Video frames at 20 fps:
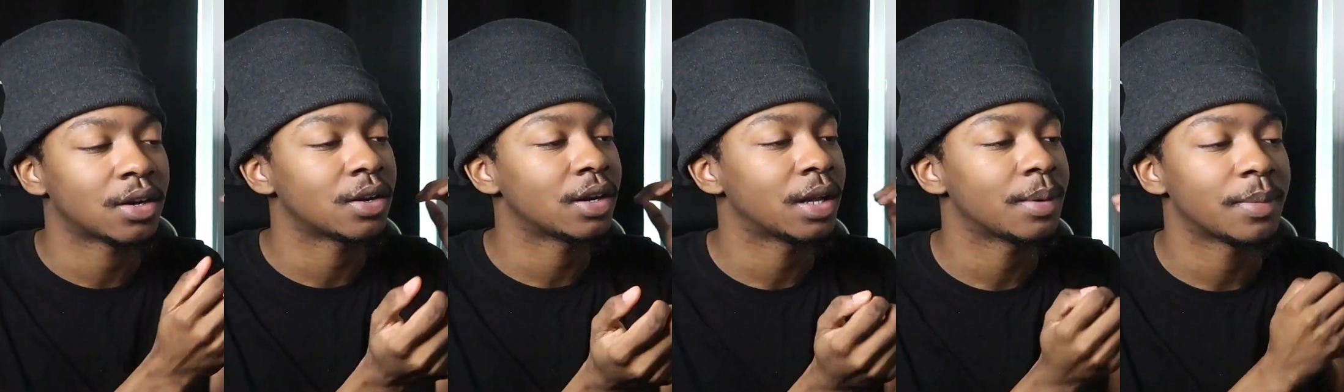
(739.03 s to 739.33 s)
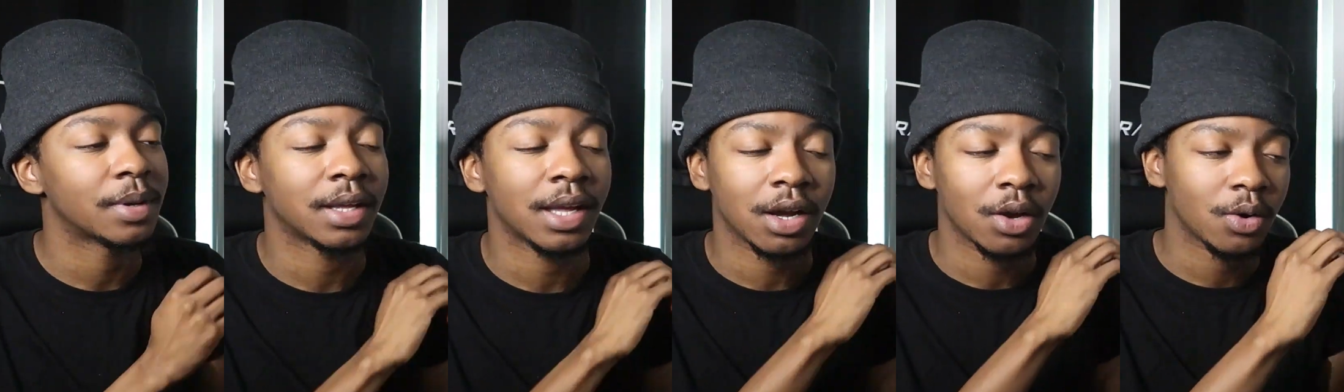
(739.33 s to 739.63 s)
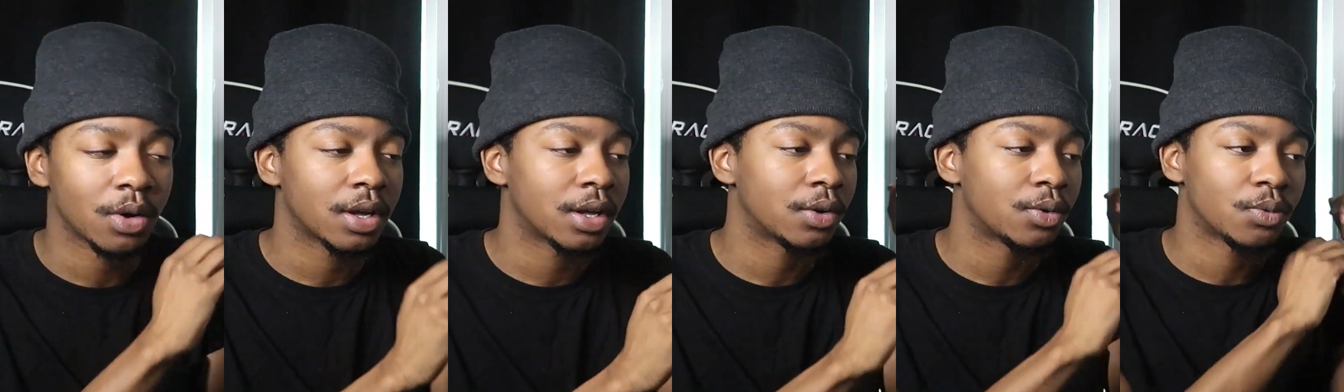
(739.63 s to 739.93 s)
all that, man. Y'all
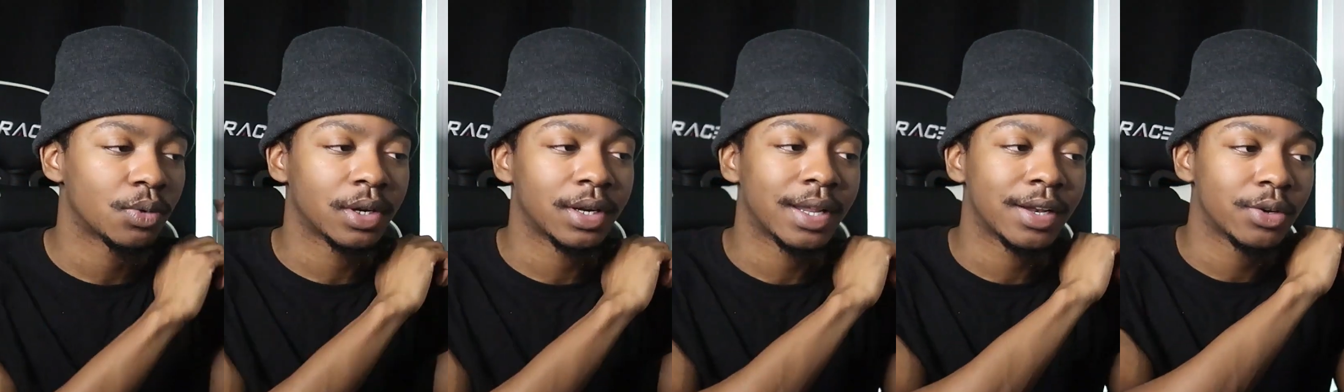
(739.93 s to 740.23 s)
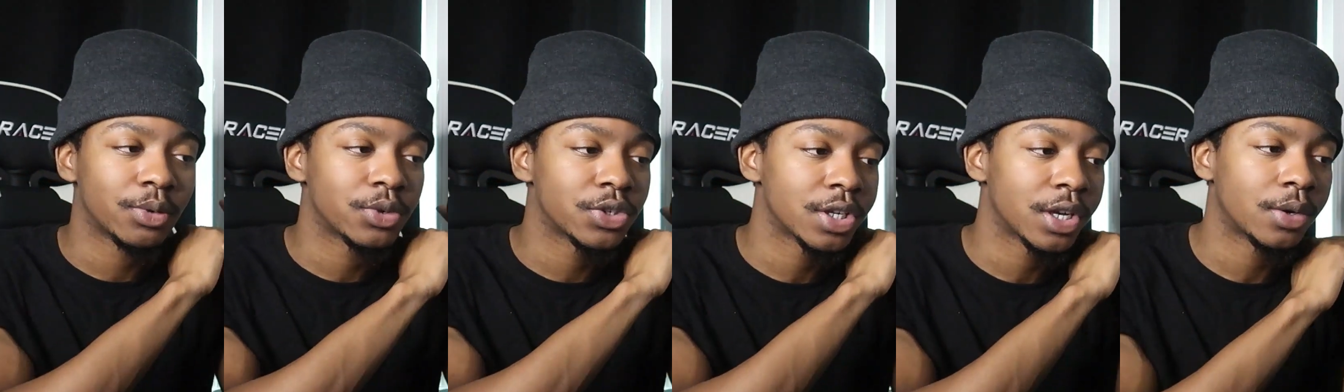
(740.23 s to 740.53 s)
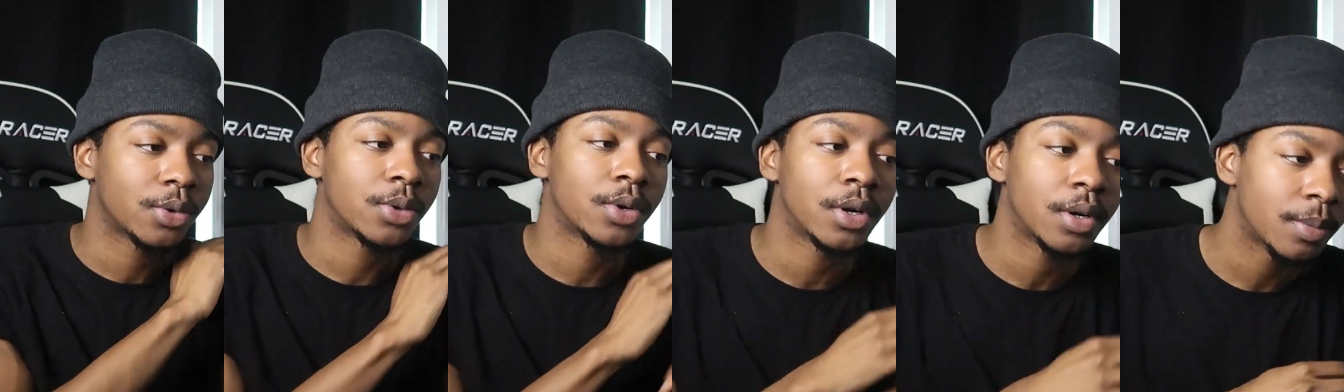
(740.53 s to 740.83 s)
go ahead and run that new
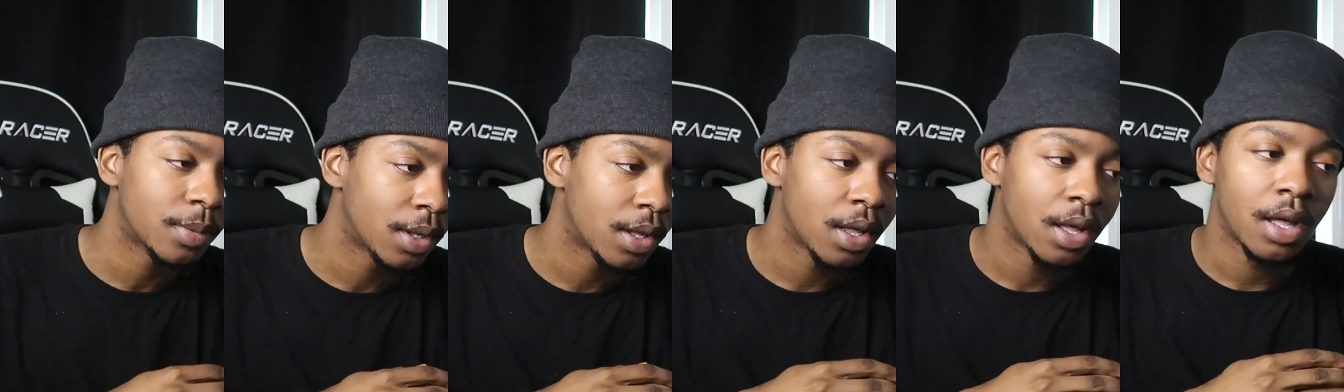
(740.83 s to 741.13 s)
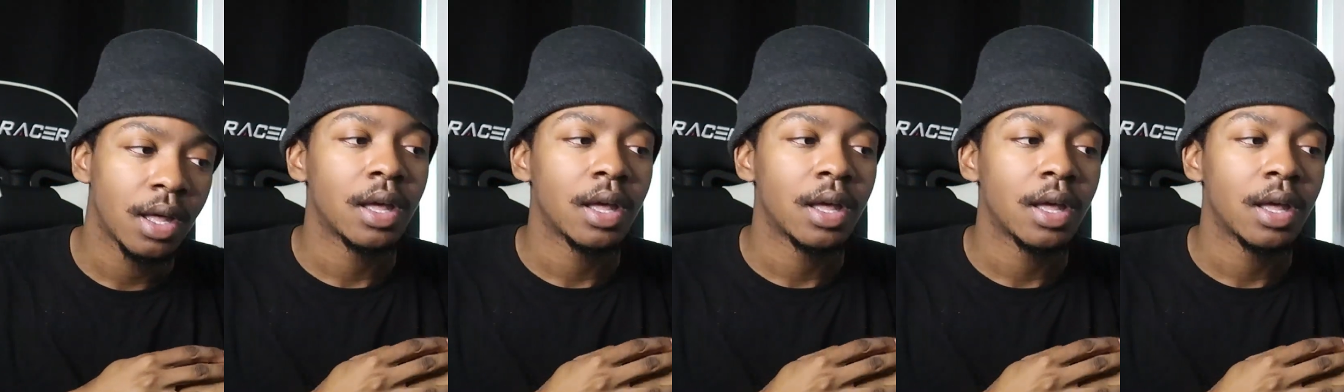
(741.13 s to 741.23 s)
channel up.